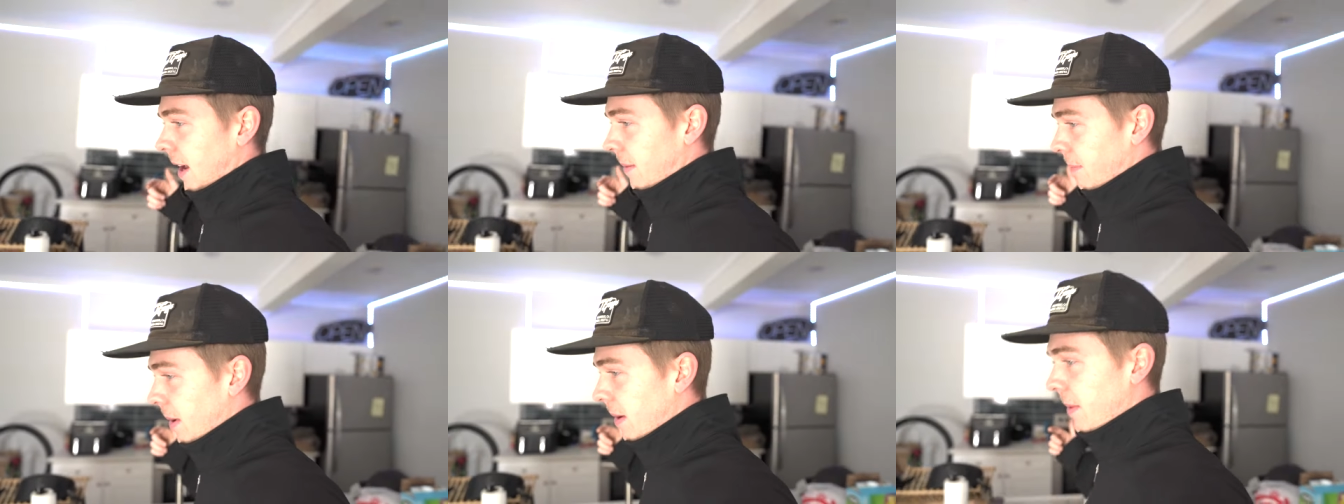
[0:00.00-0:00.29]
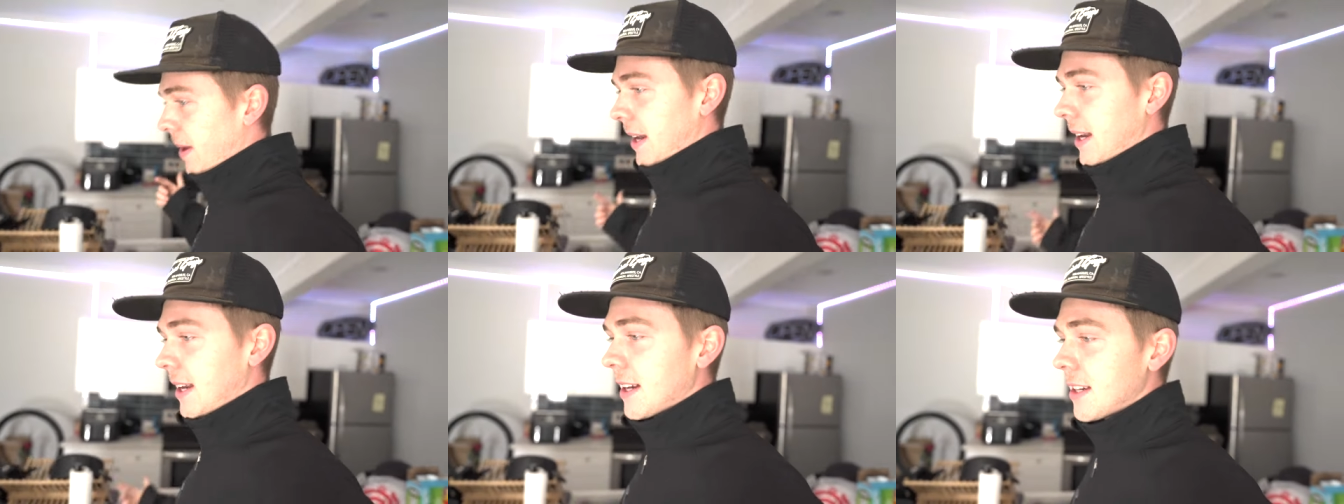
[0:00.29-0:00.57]

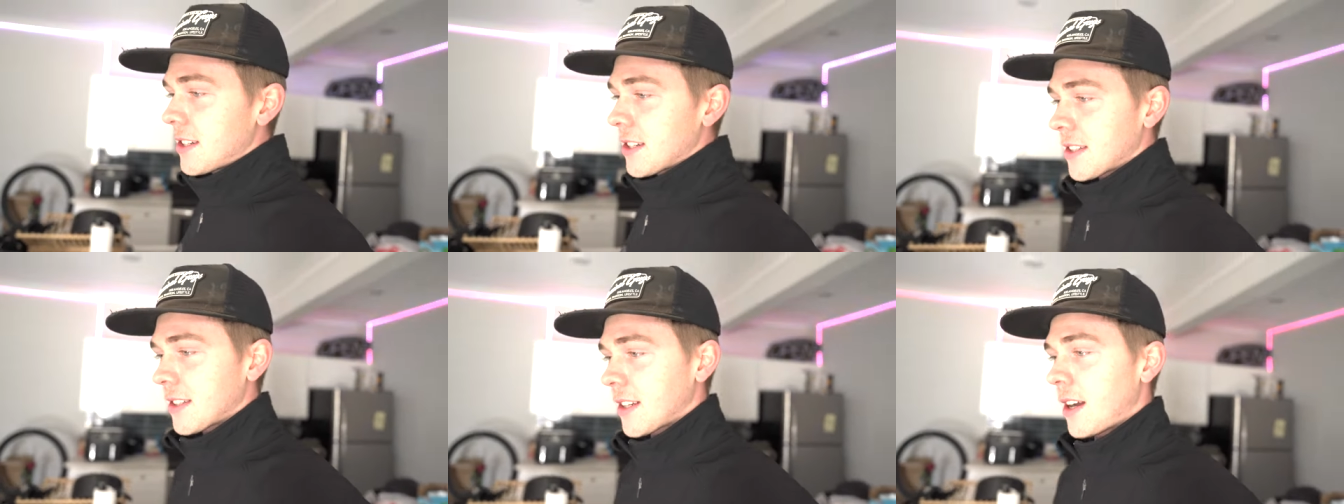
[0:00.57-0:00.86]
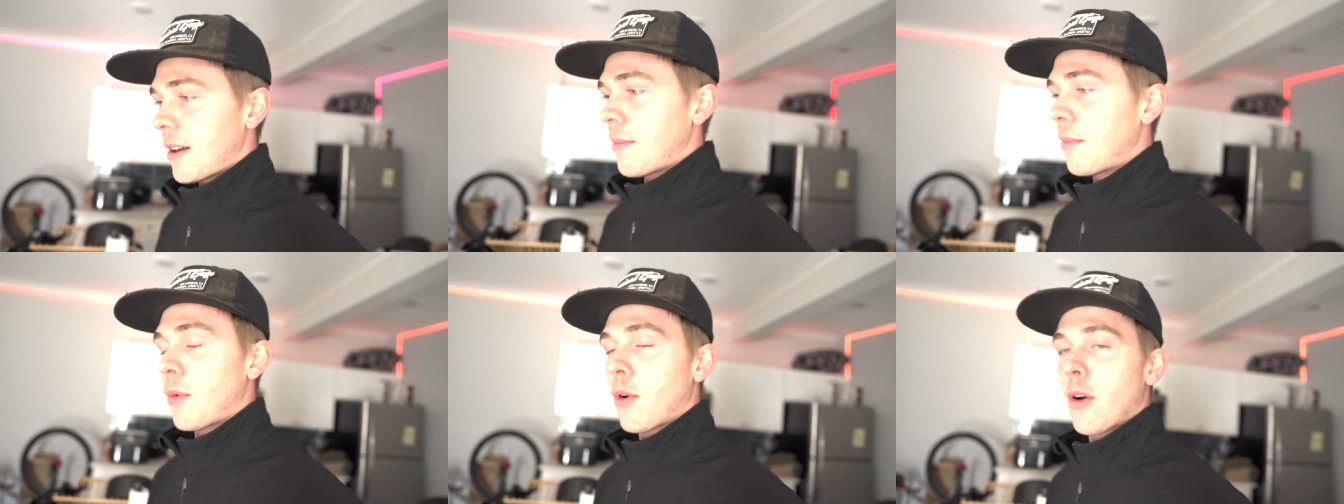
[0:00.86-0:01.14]
Maybe I need to just
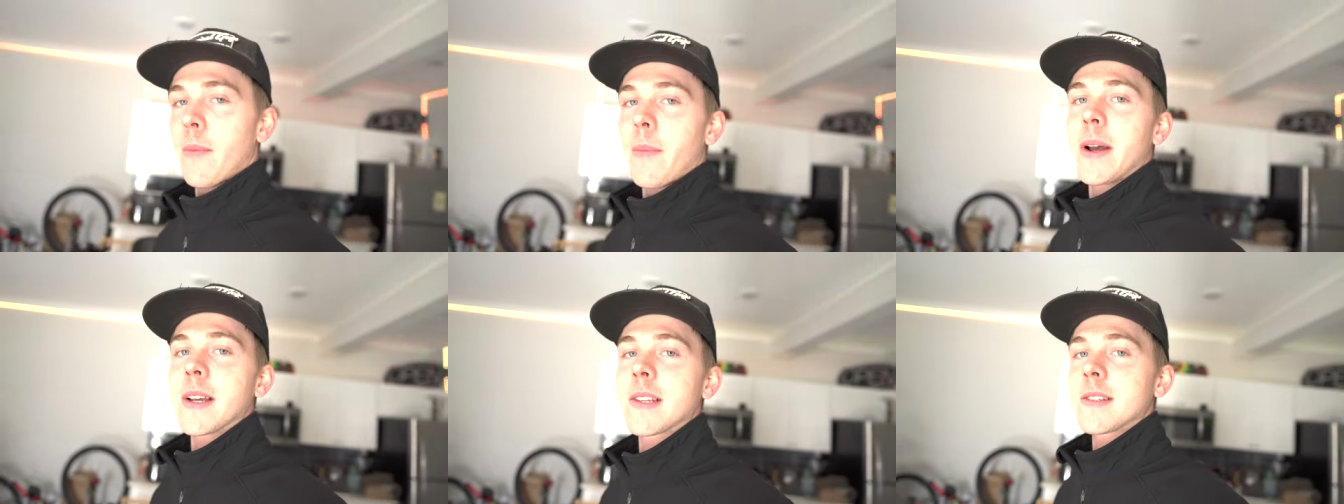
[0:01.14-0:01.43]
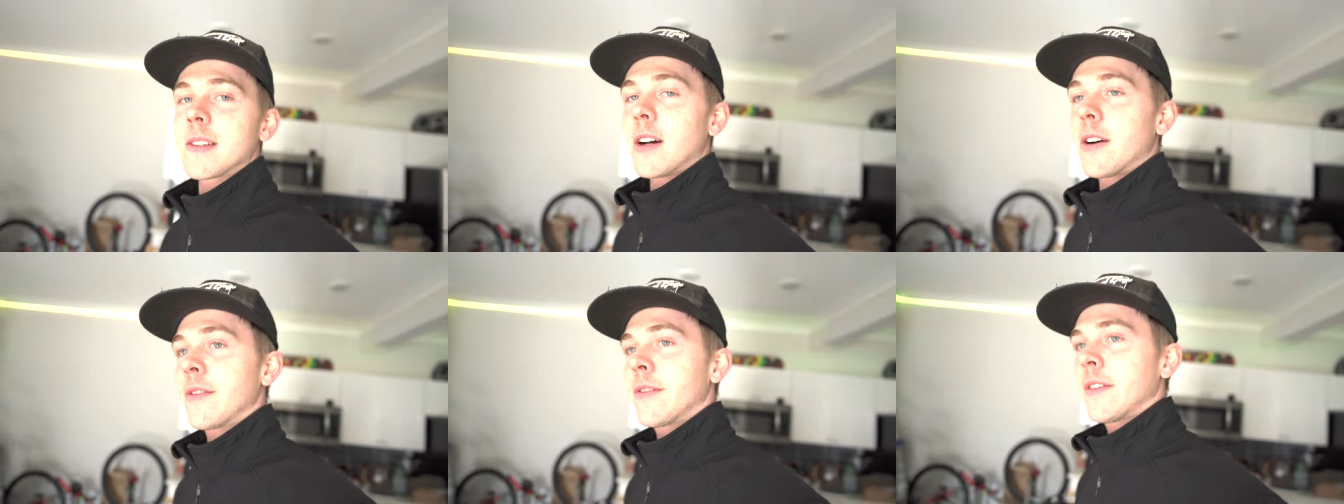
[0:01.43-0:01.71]
come more
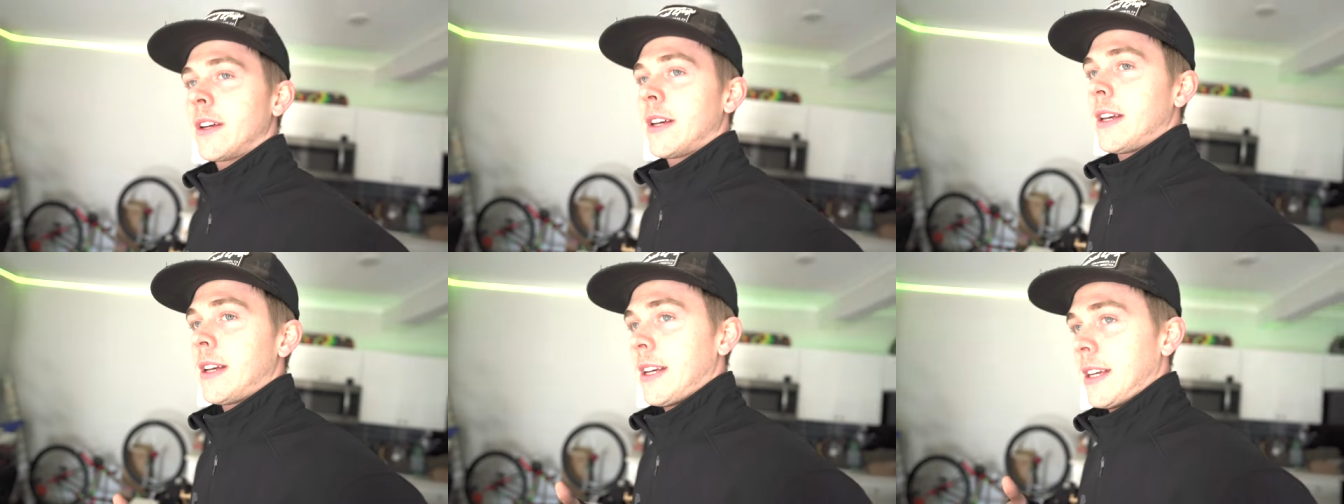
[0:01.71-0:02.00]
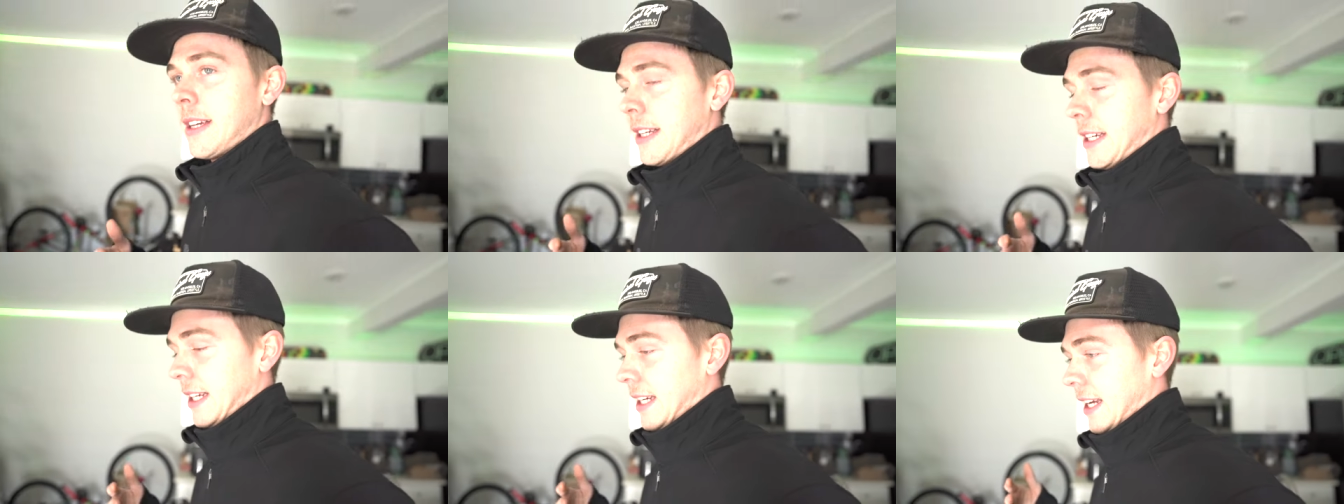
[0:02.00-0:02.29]
myself,
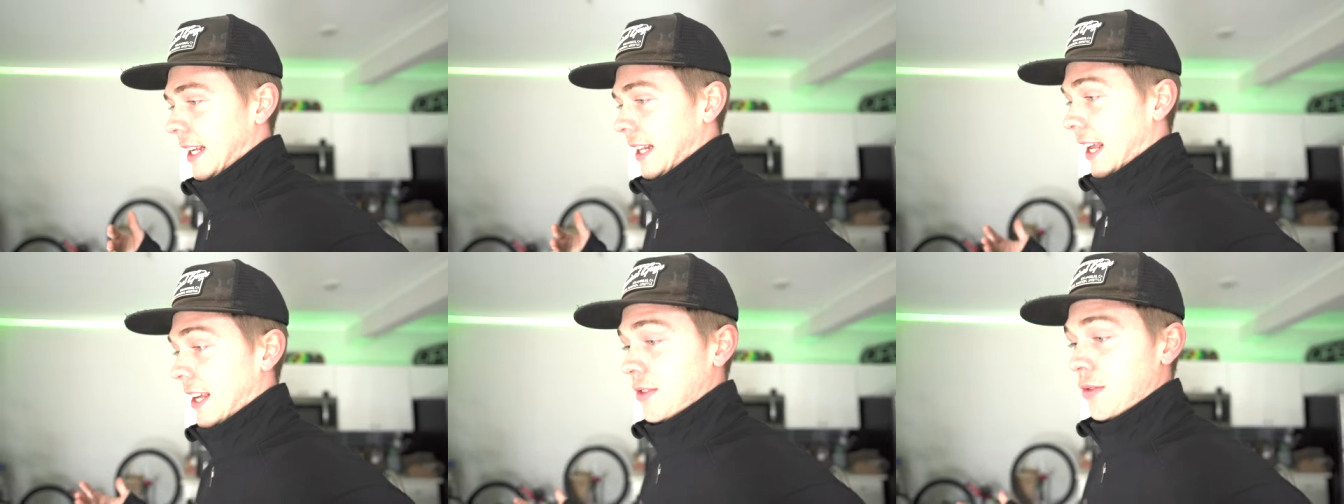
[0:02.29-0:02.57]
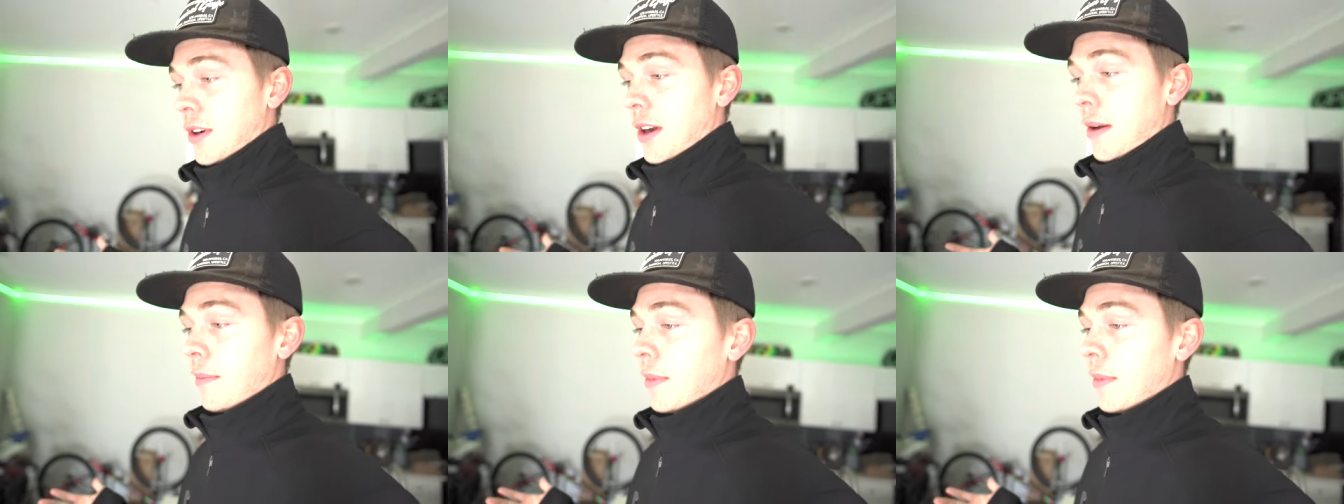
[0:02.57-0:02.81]
and that's what